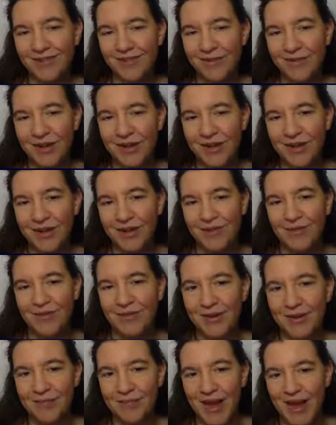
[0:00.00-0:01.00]
we
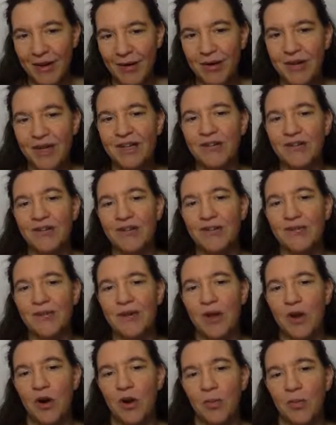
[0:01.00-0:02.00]
bet on it,
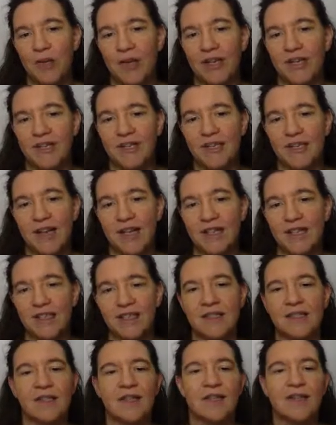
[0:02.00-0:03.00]
we hope that it gets